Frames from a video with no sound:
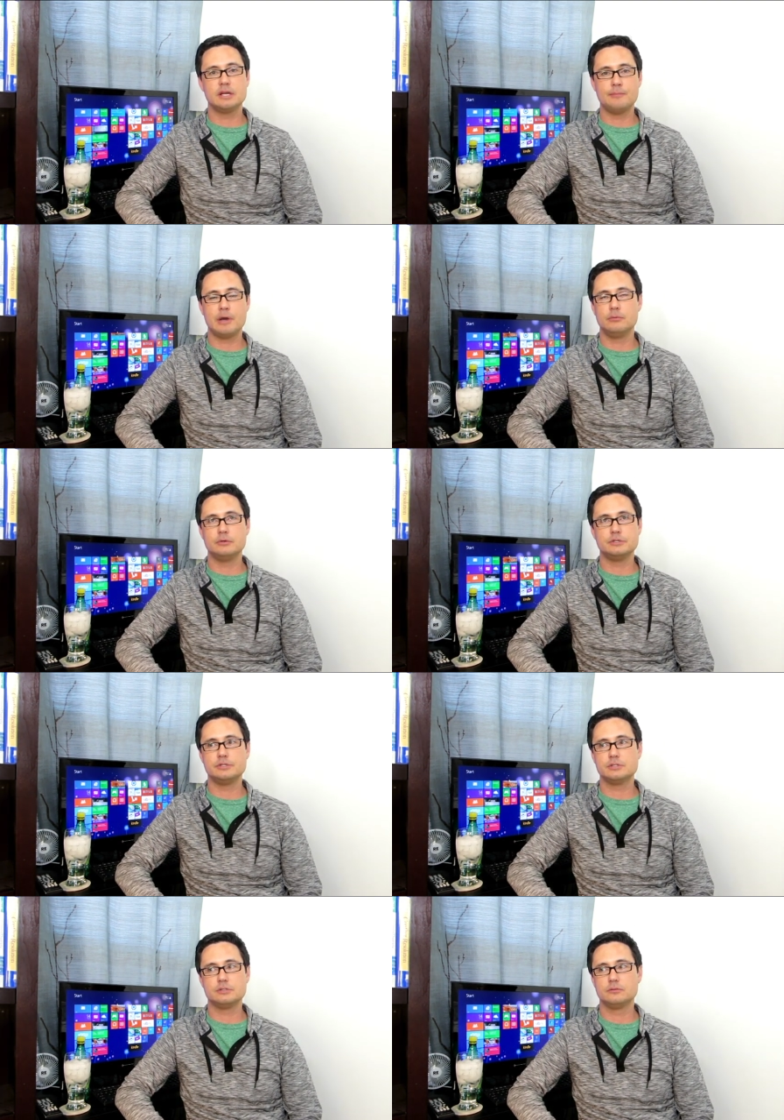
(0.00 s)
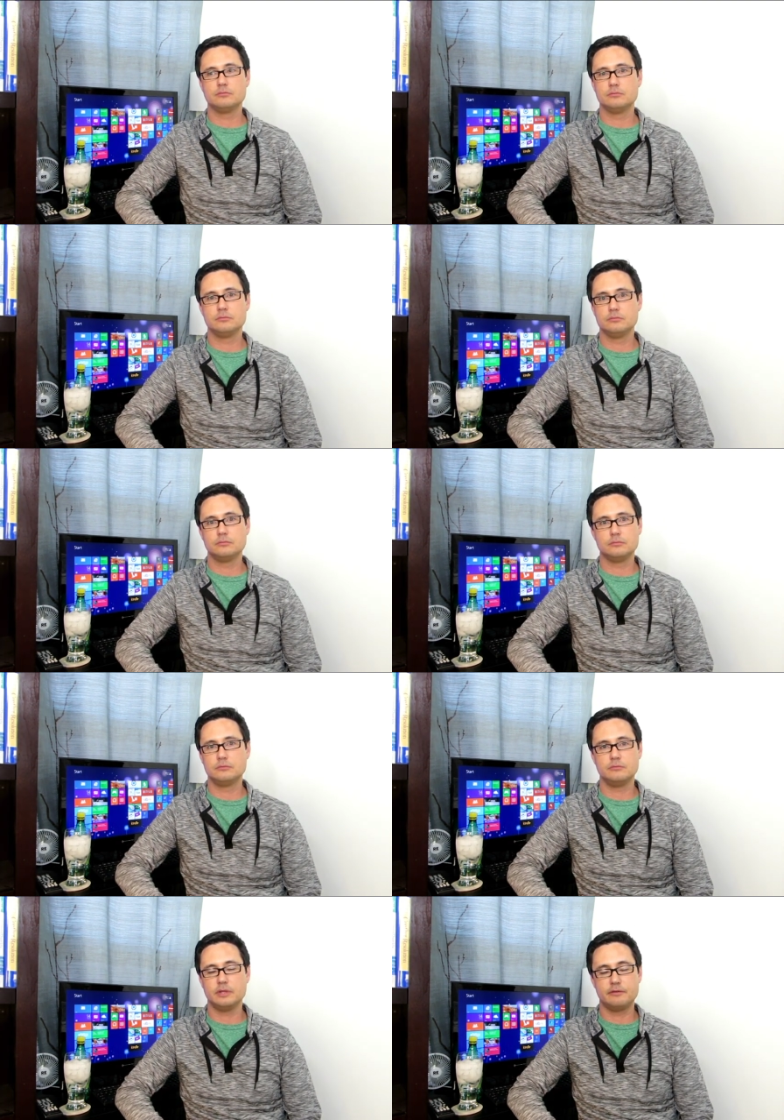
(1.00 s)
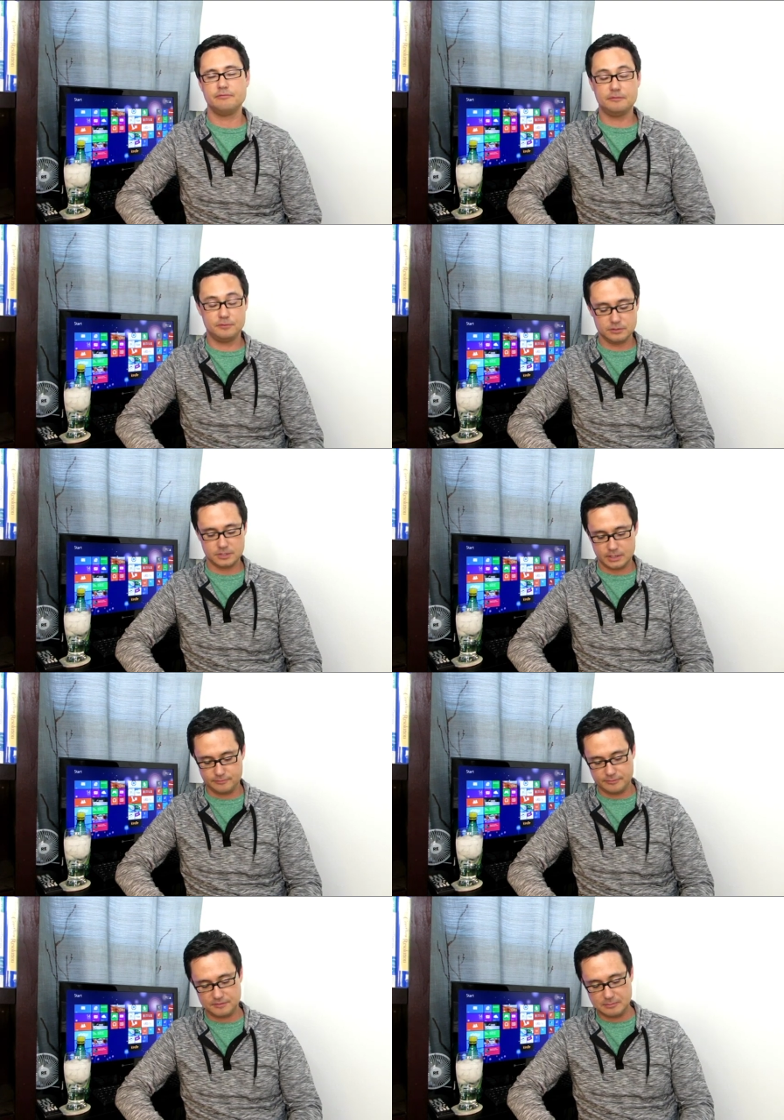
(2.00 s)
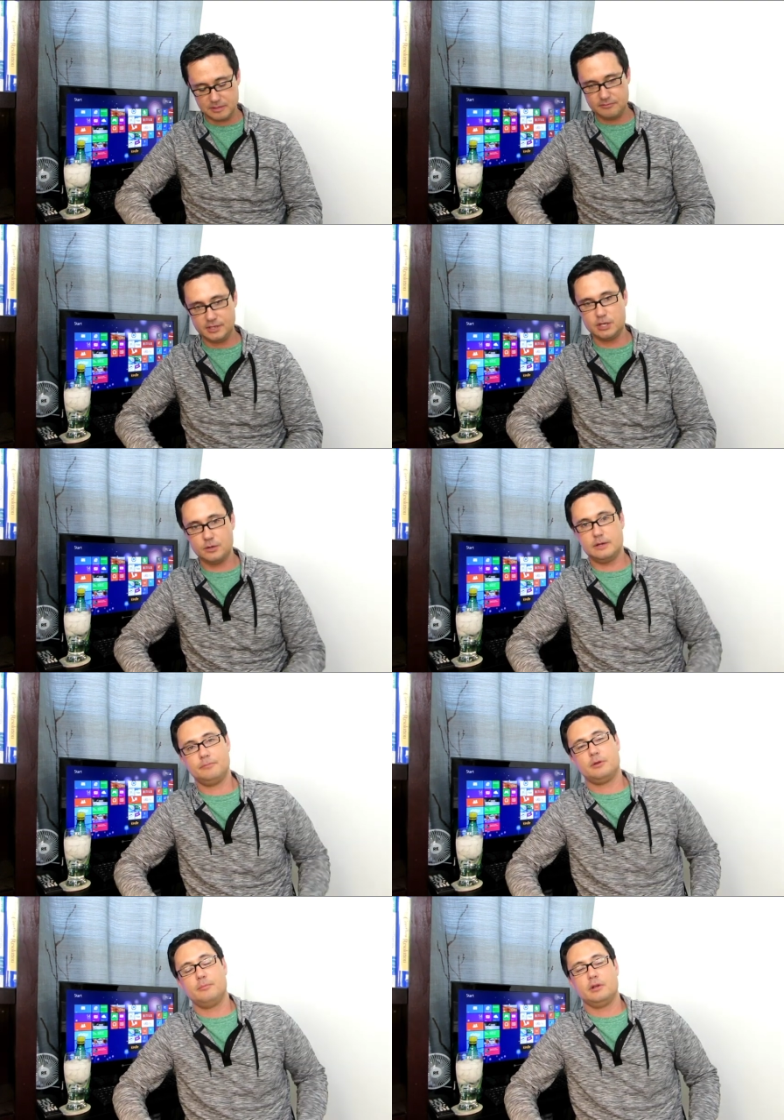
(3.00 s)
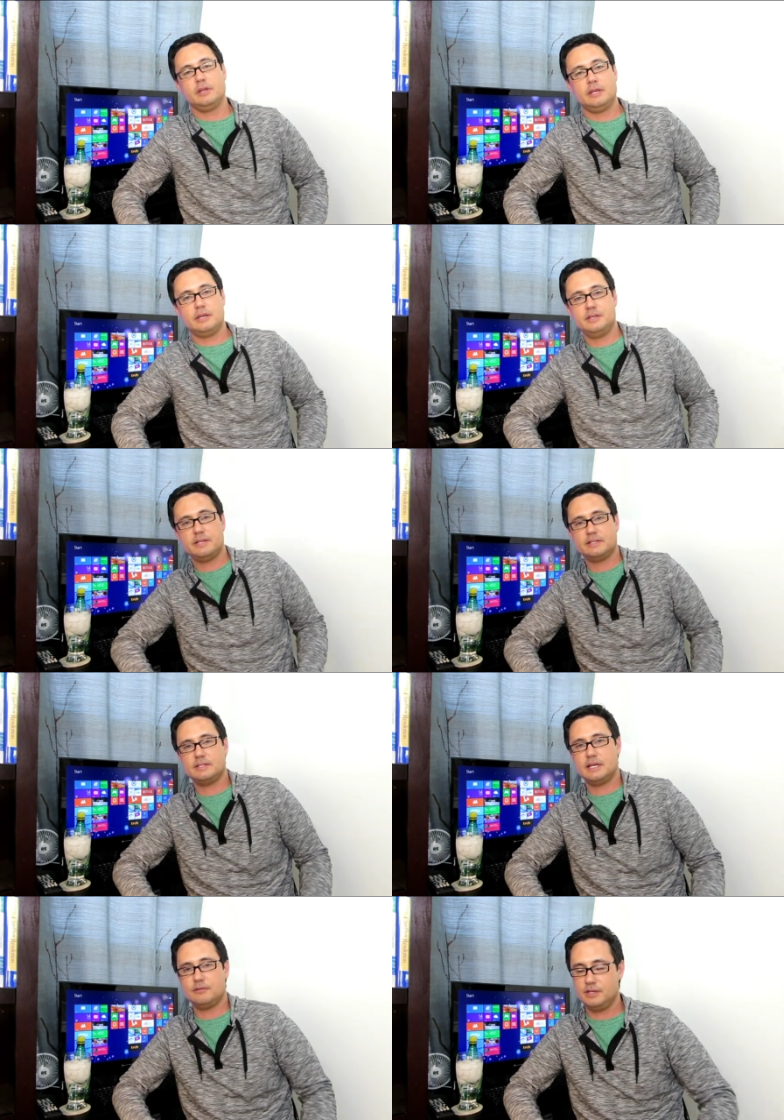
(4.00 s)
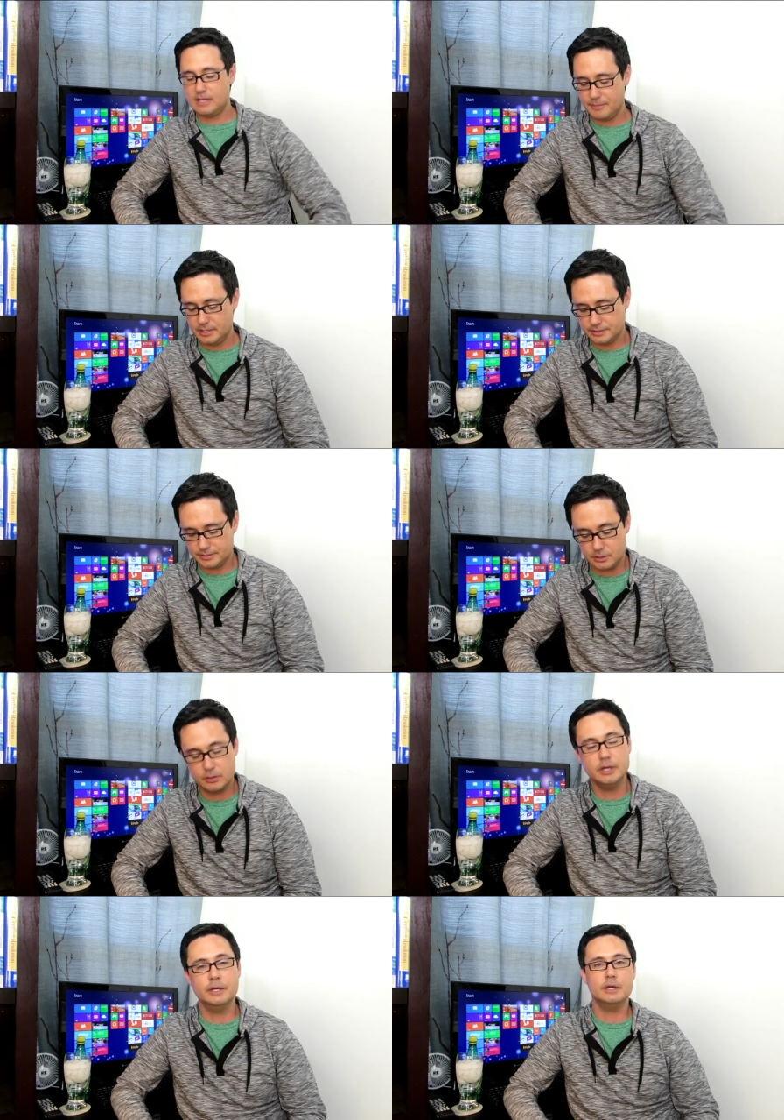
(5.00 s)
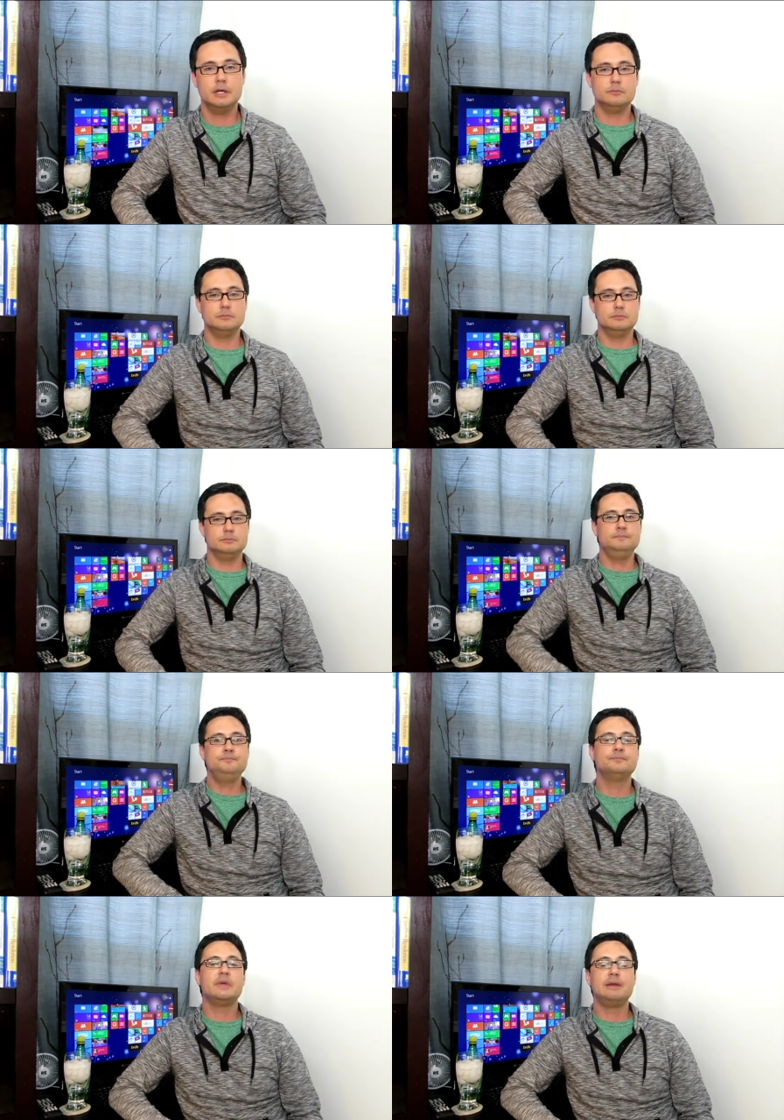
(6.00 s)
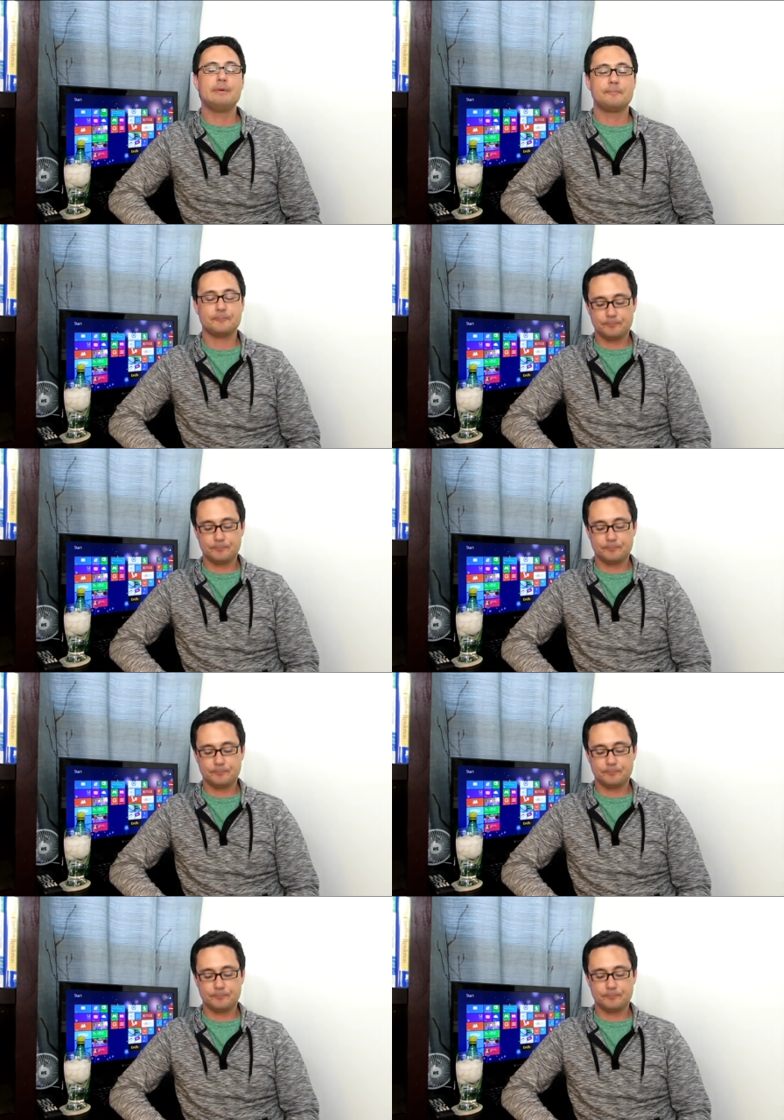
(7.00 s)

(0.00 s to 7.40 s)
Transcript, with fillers: I was like 50, it was like a 15-minute video. I could barely condense it down to 9 minutes. So anyway,